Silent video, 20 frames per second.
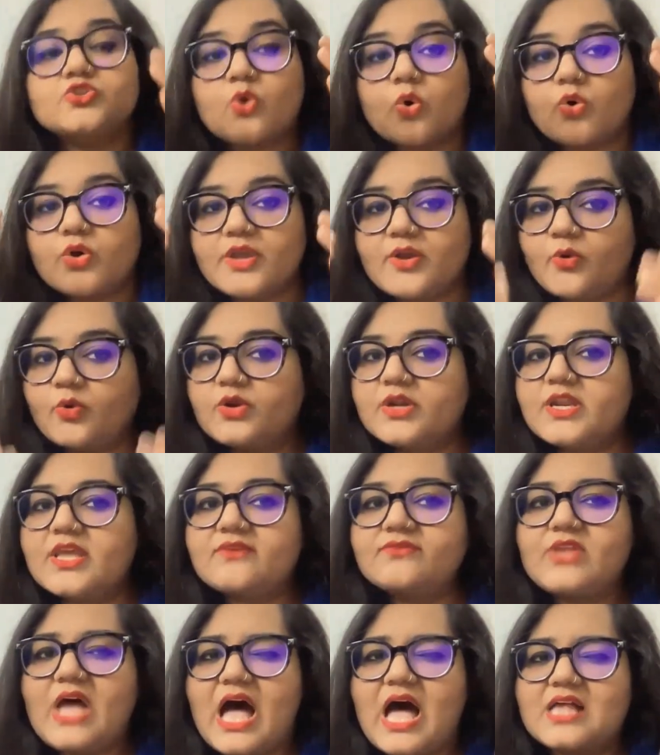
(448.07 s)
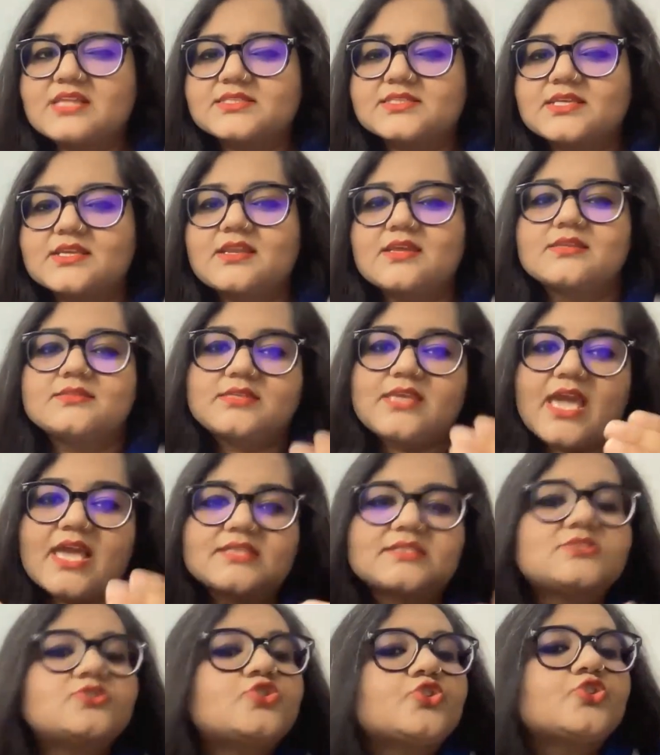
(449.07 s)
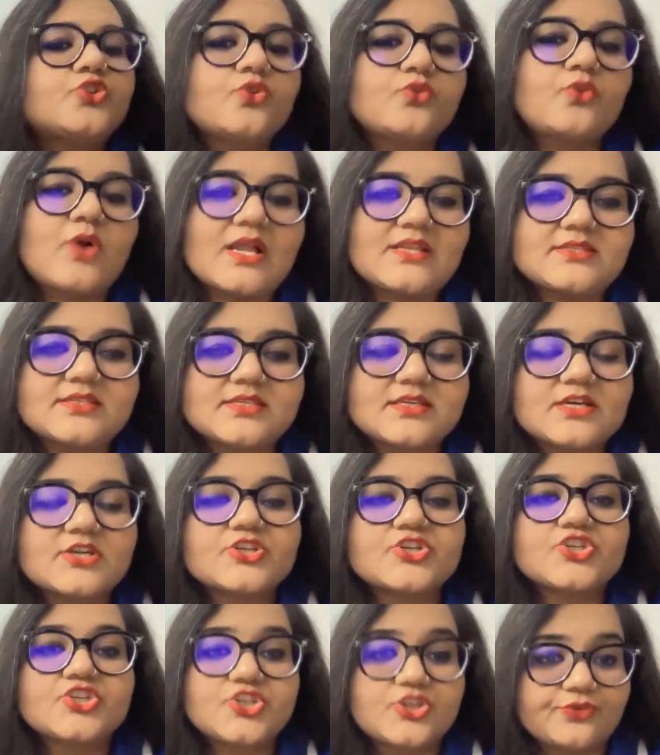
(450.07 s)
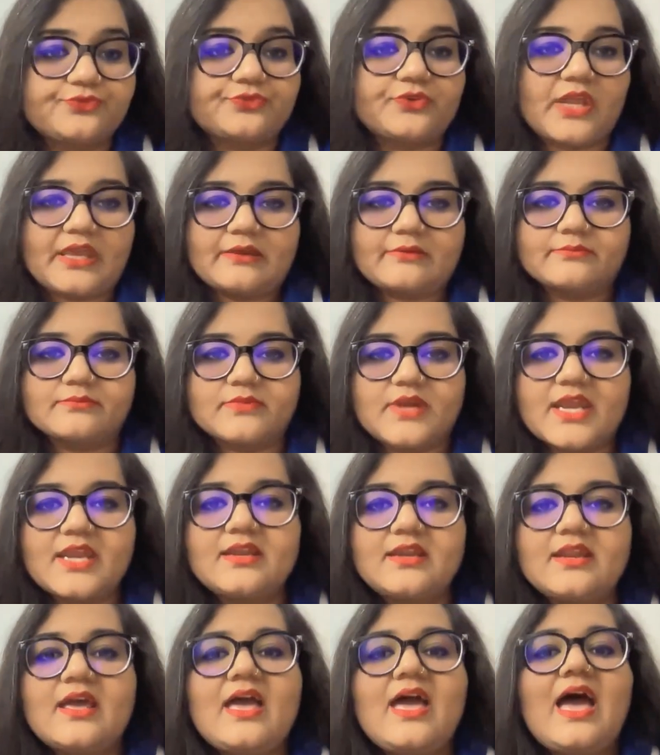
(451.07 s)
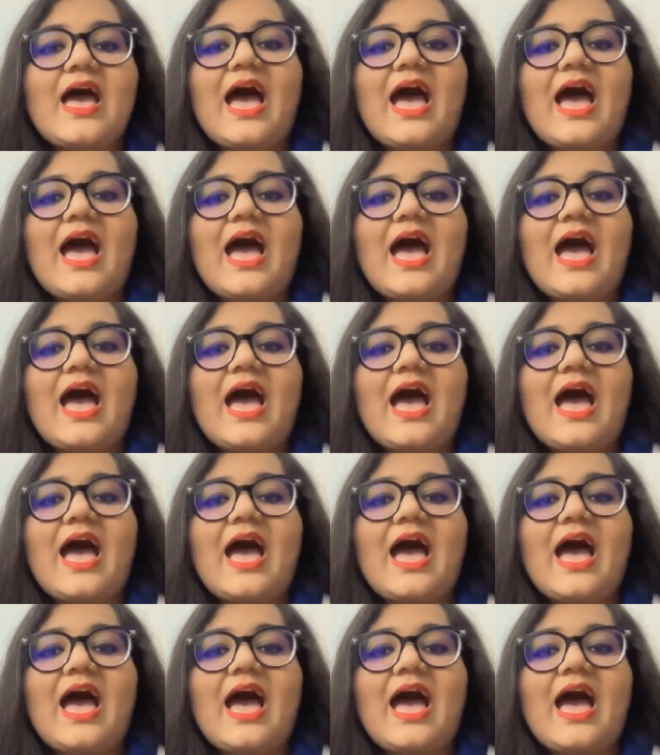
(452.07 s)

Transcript: So only if the answer is yes, should you consider shifting, right?